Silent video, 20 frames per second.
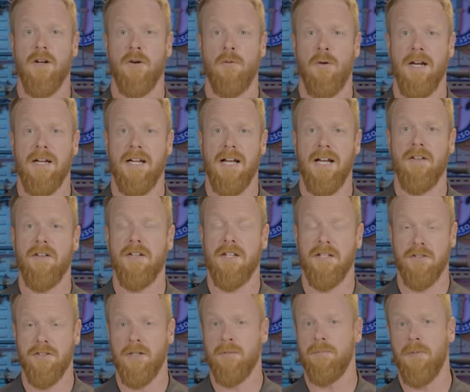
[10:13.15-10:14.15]
know right now, you
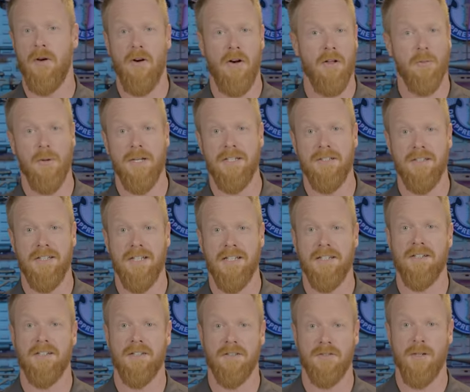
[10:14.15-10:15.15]
can jump all the way to the
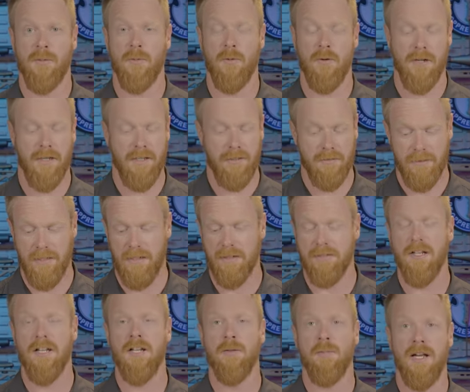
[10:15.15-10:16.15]
end of the summary and I'll
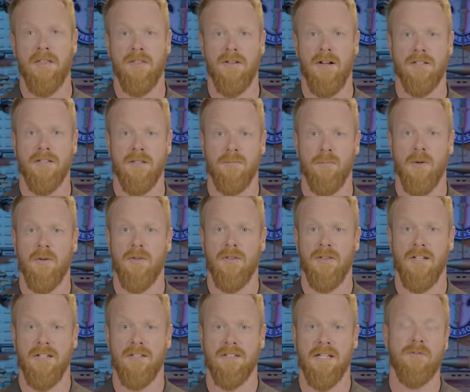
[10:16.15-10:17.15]
tell you my thoughts on both
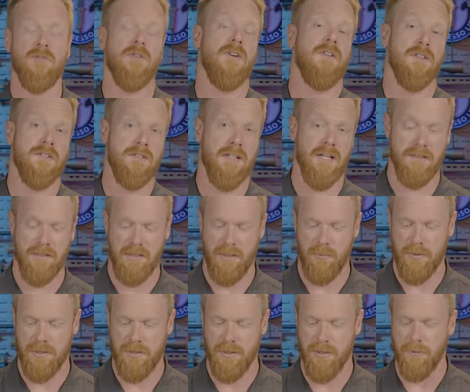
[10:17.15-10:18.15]
of these after all the testing that
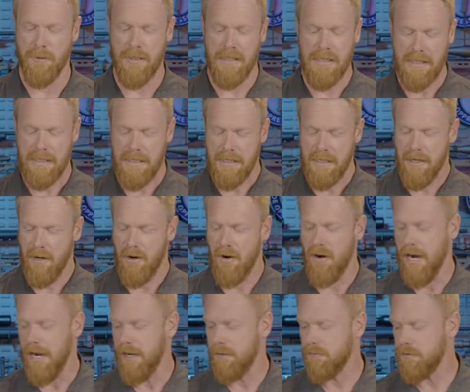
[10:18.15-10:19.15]
we do. All
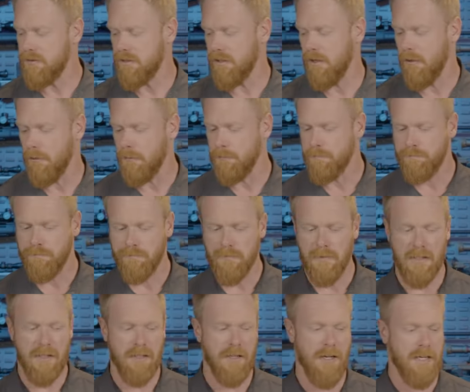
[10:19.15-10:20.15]
right, so
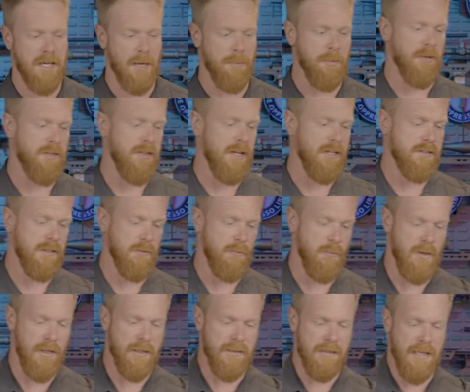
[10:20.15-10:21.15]
a couple of things I
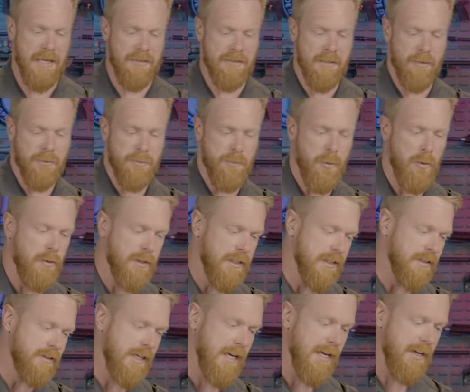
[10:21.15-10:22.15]
want as I was pulling
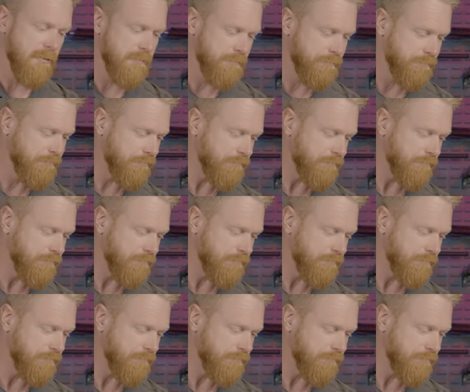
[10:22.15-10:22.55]
this out